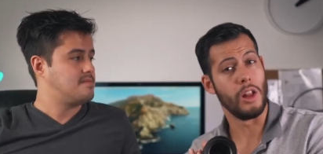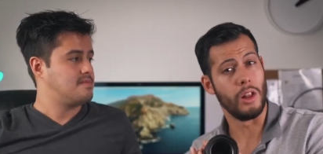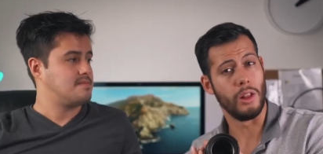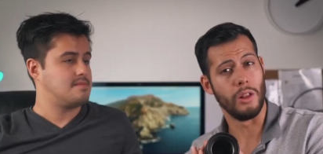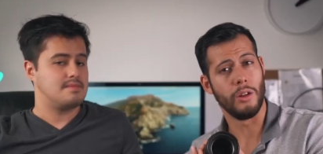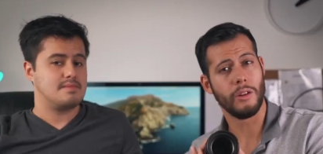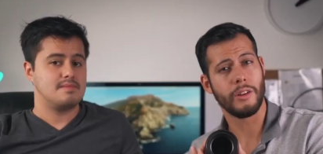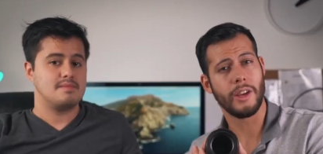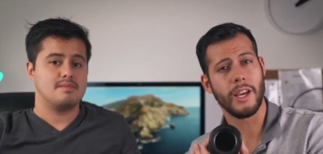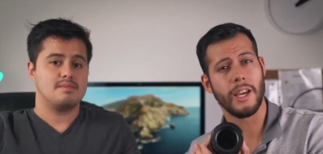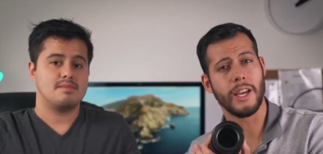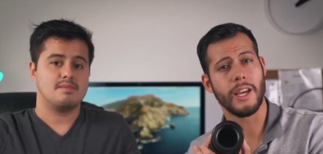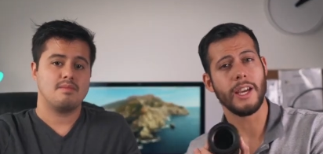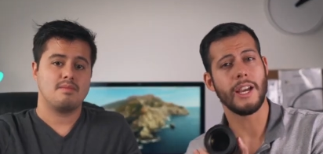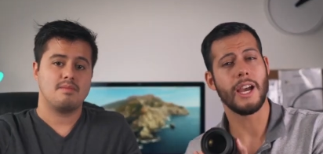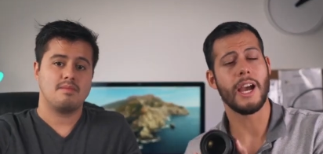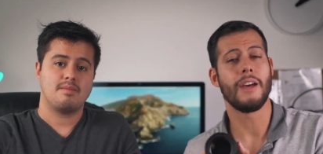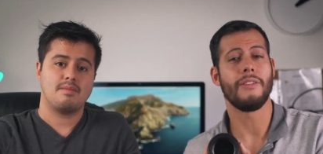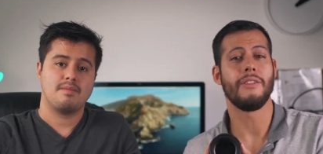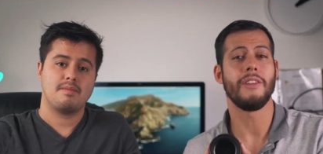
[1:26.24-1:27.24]
Speaker 1: Looking
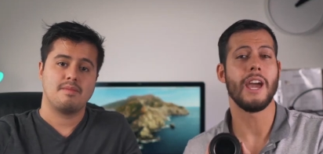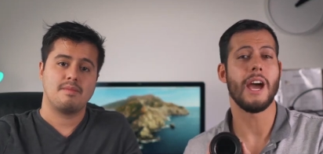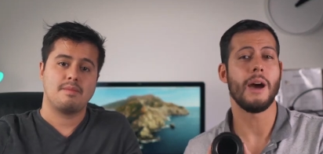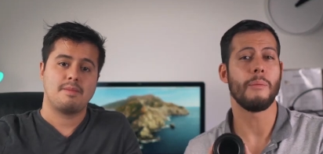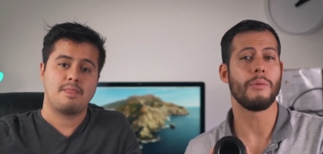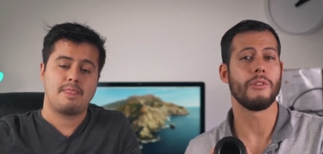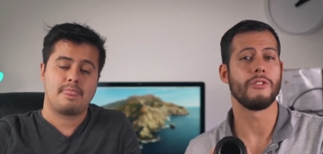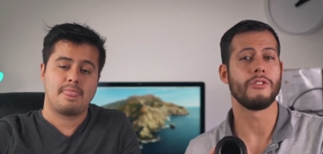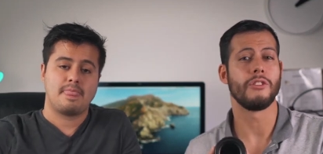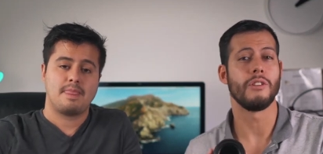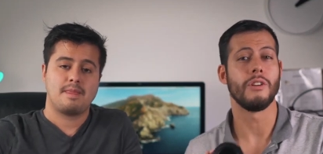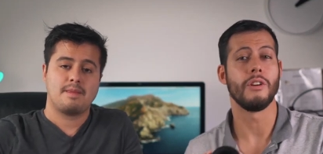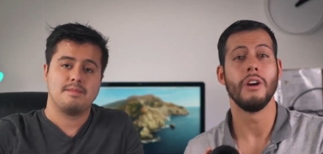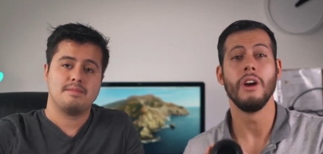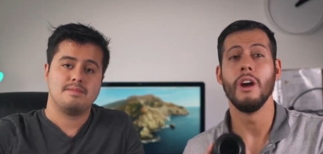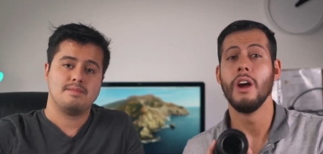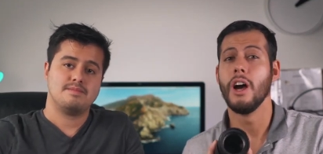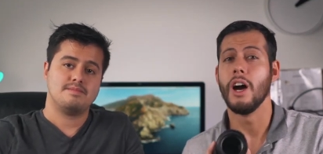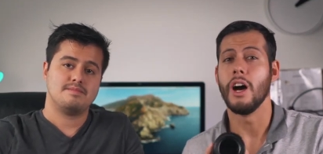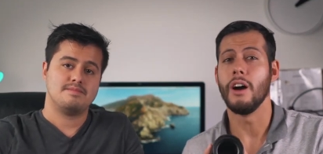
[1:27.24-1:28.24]
at the aperture
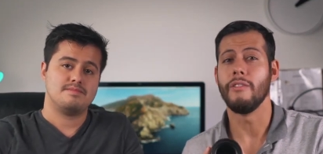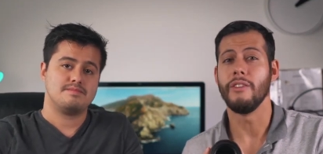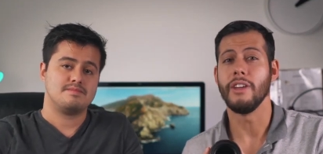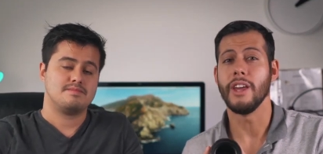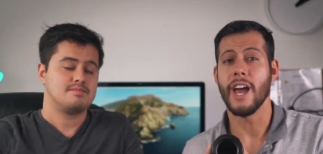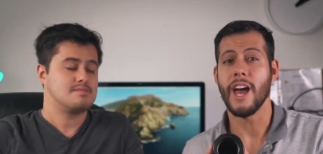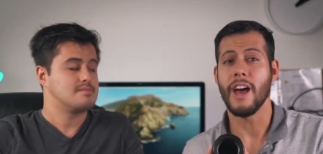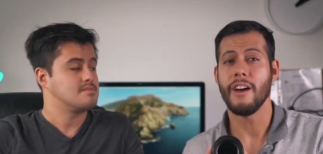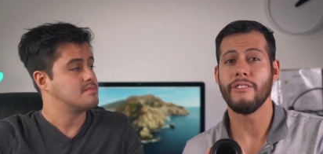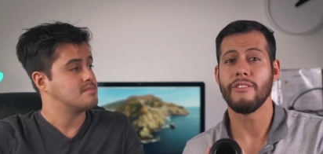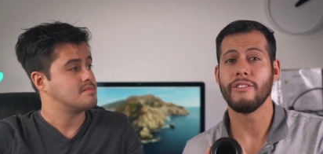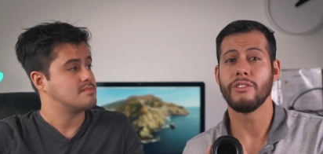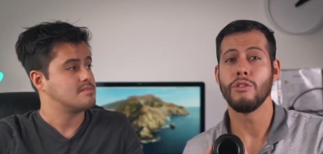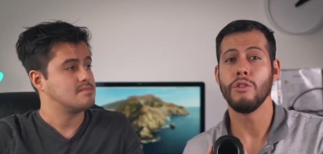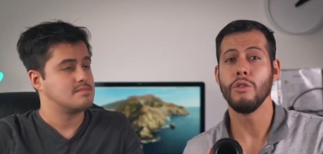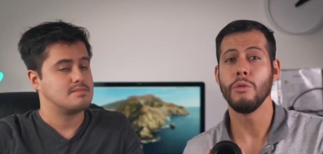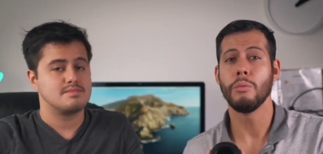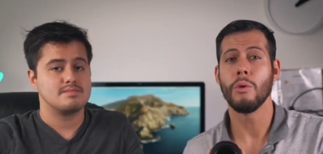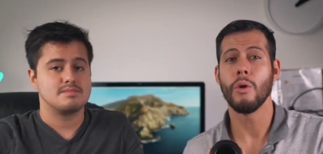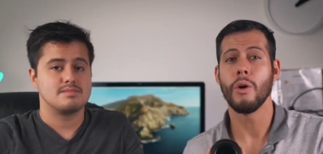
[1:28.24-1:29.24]
of the f
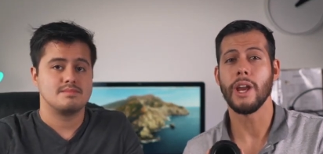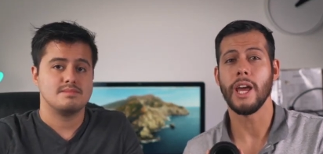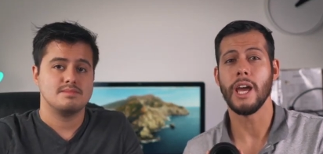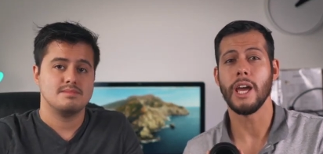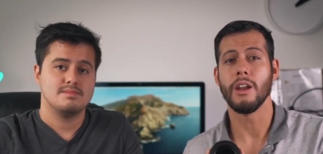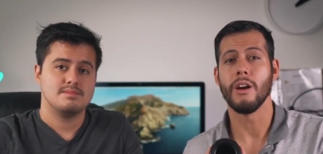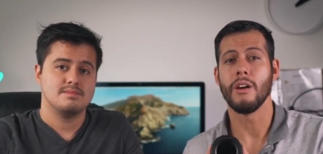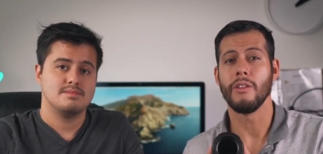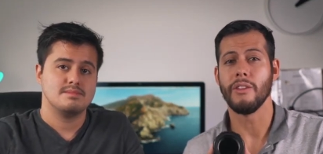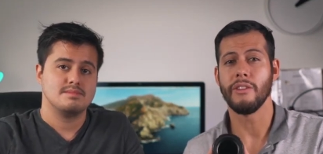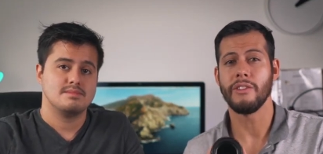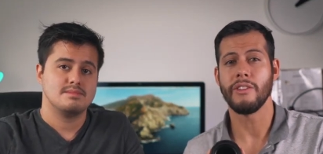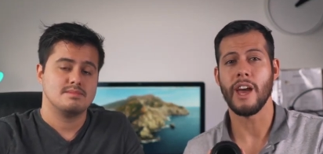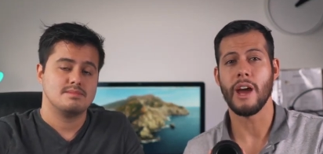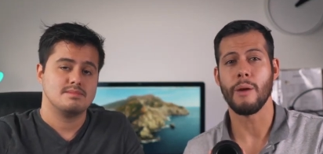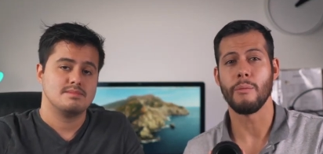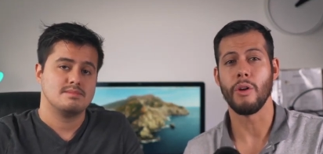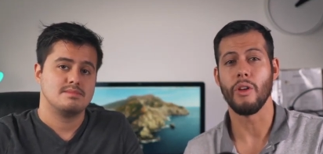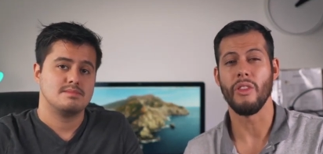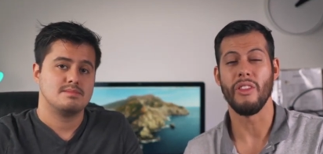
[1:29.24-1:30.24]
two point eight on the
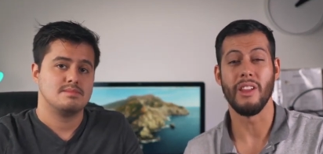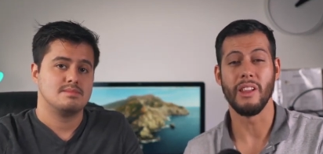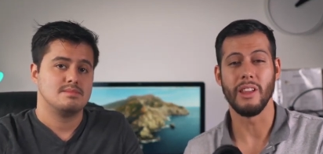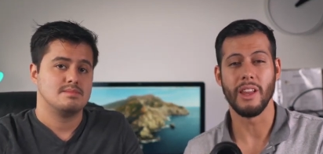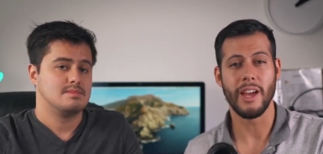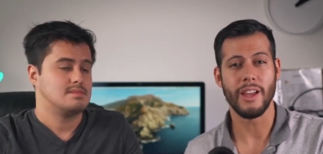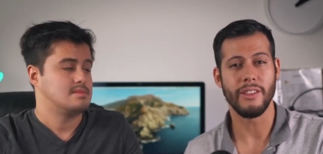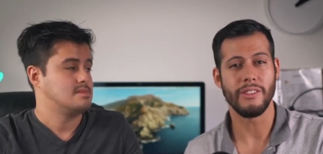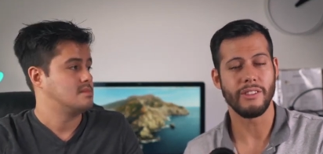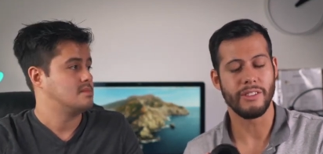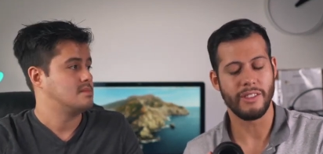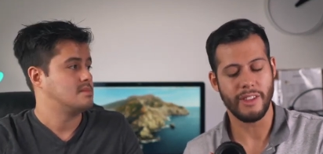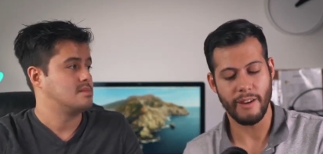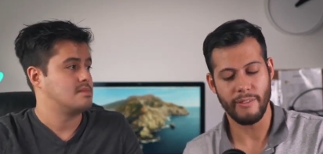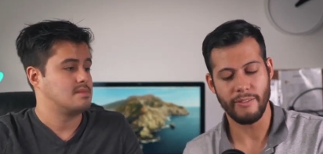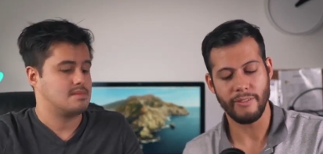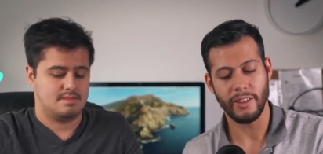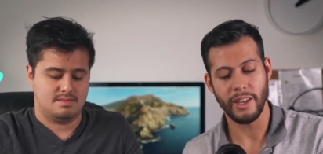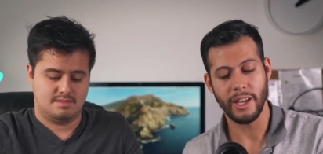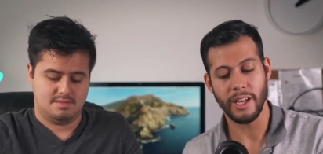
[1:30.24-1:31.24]
Tamron, the lens
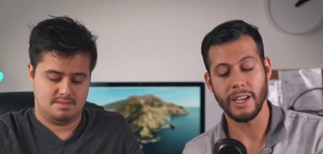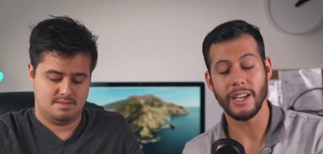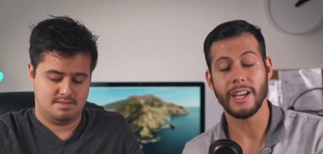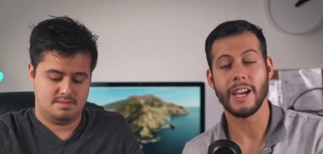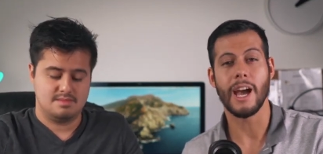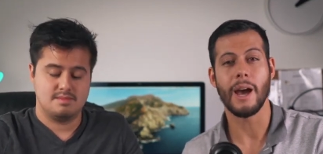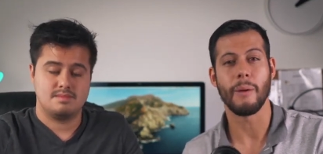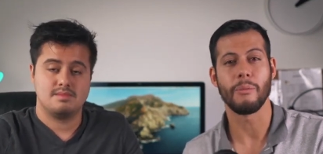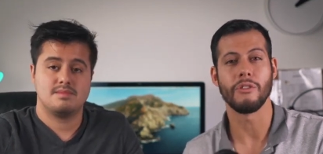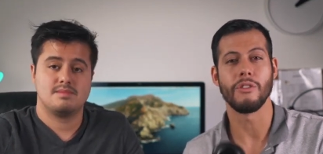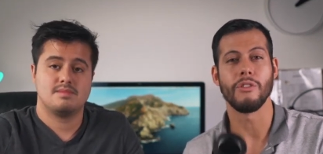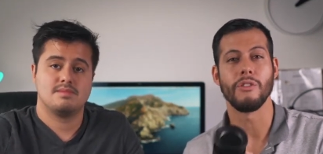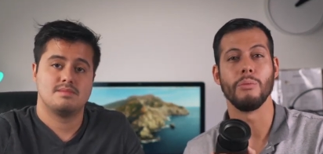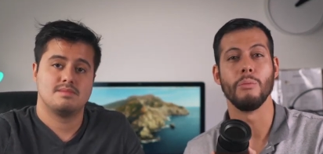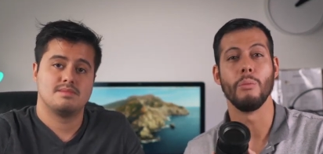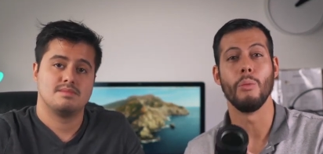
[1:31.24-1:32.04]
definitely captures